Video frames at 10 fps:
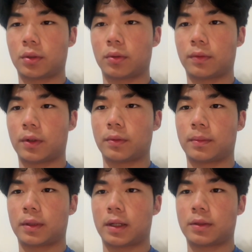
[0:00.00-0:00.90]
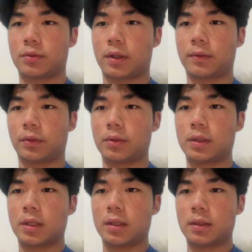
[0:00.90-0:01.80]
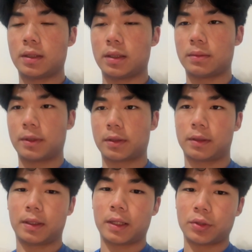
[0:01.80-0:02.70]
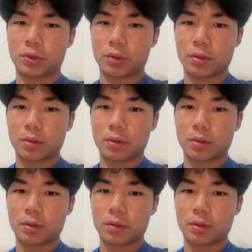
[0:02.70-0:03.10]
total volume that has traveled is basically h.